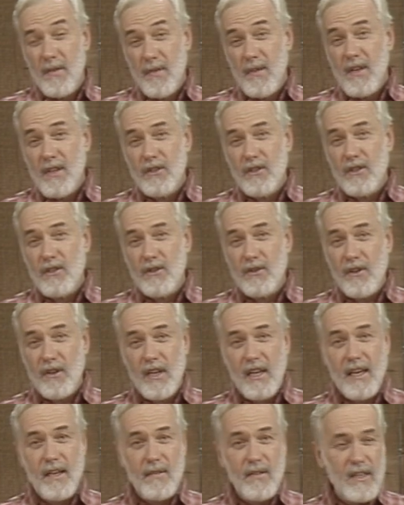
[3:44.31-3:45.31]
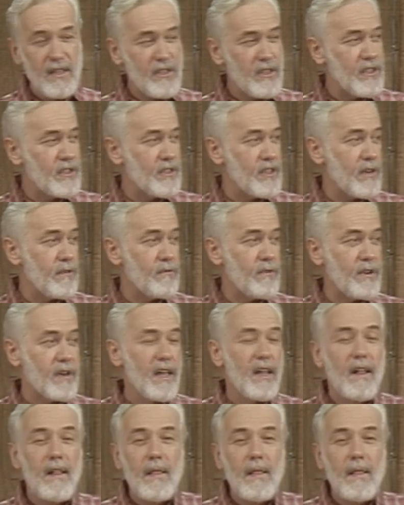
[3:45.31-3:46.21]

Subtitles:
this is unique, this is different,